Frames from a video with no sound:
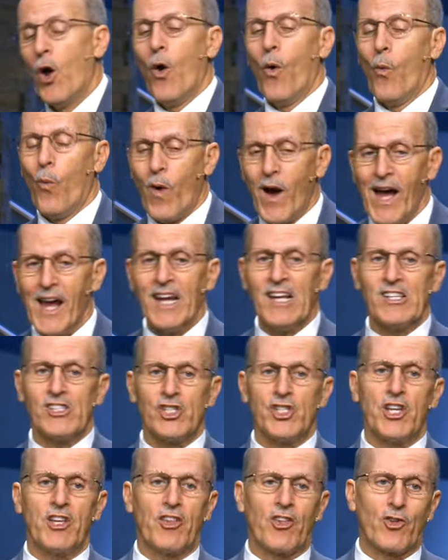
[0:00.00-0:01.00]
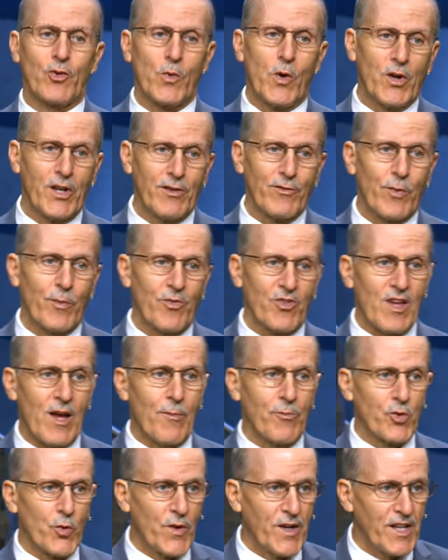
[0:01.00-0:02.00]
Why is Jesus quoting from
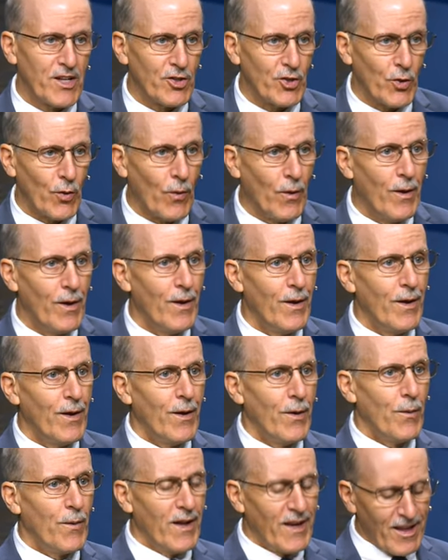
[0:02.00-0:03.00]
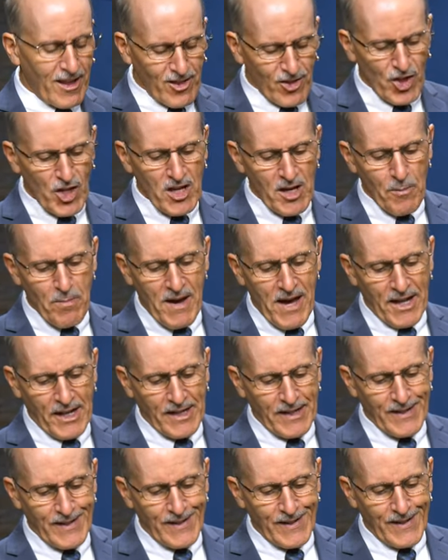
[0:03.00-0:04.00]
Psalm 22? Well, let's think about it.